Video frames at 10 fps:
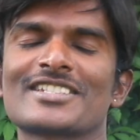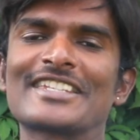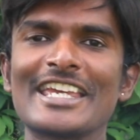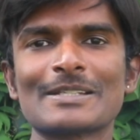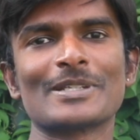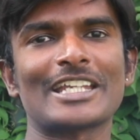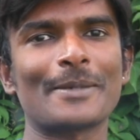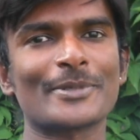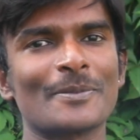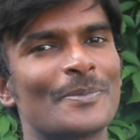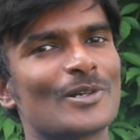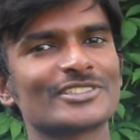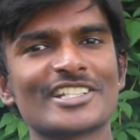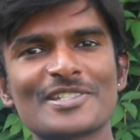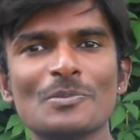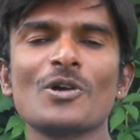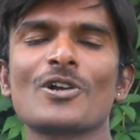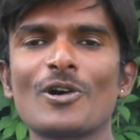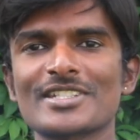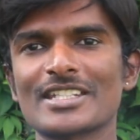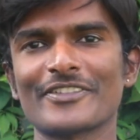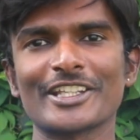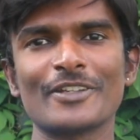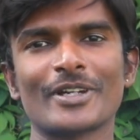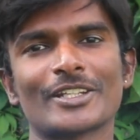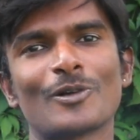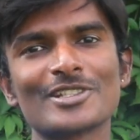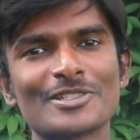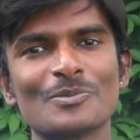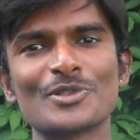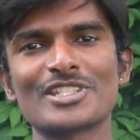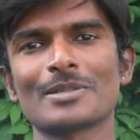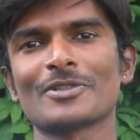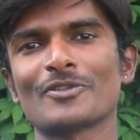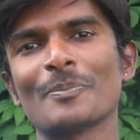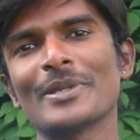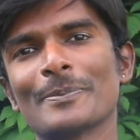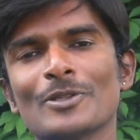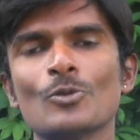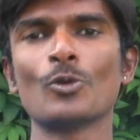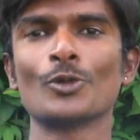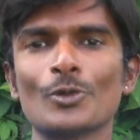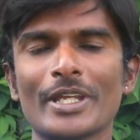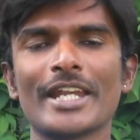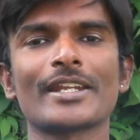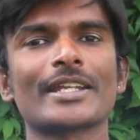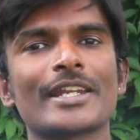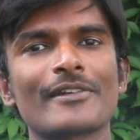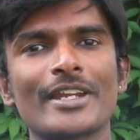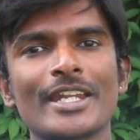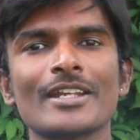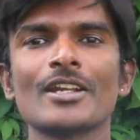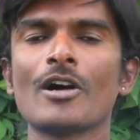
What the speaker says: scalable capital because it is more cost effective and also more cheaper for people who do intraday trading,